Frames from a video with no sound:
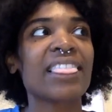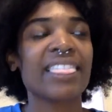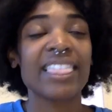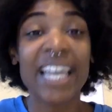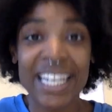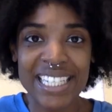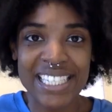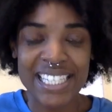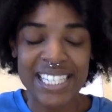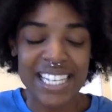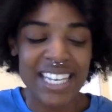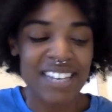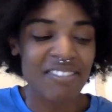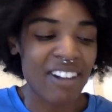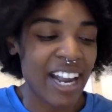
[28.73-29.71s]

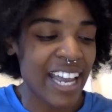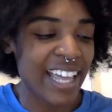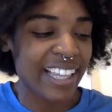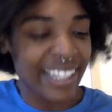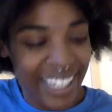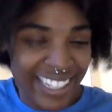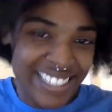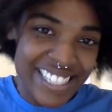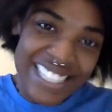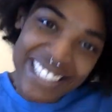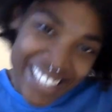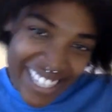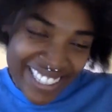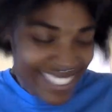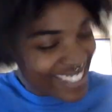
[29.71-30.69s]
legacy, right? Legacy,
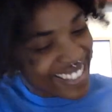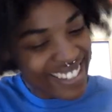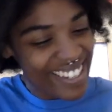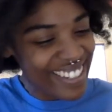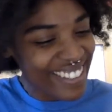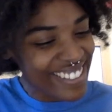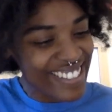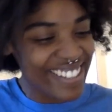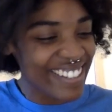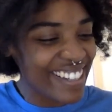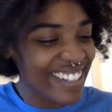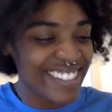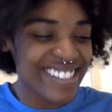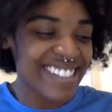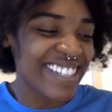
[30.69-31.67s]
legacy, legacy,
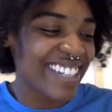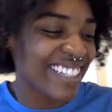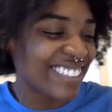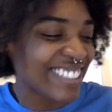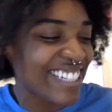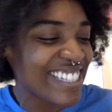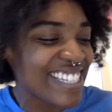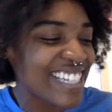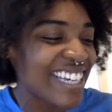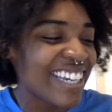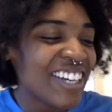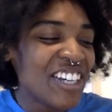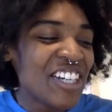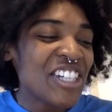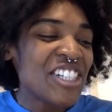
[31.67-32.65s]
legacy, like Jay-Z.
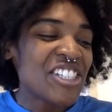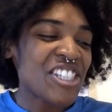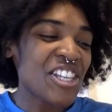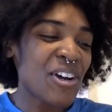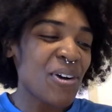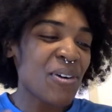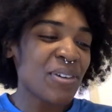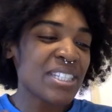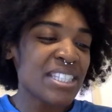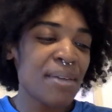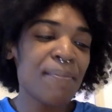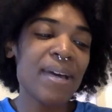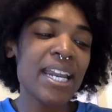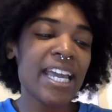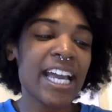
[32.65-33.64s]
So
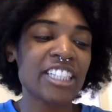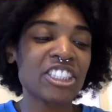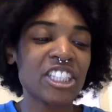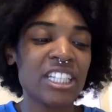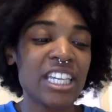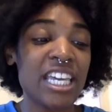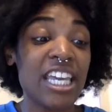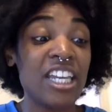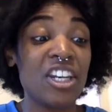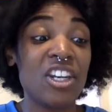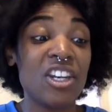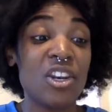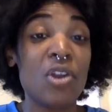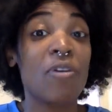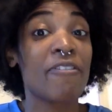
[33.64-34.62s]
somebody actually
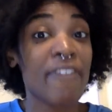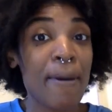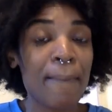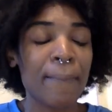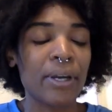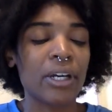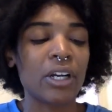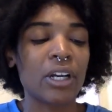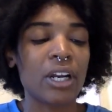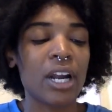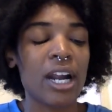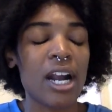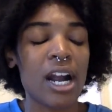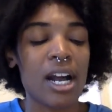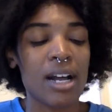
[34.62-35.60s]
in November
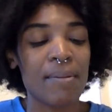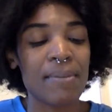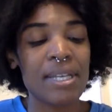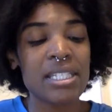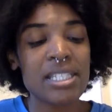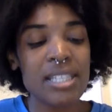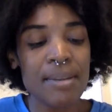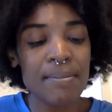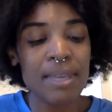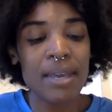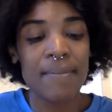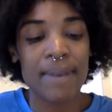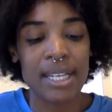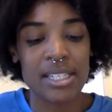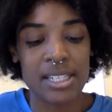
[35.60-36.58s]
sent me
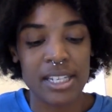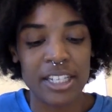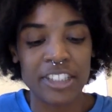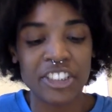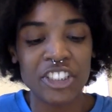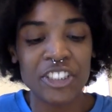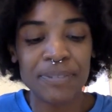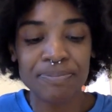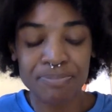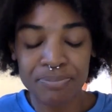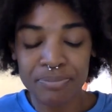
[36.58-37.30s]
a message.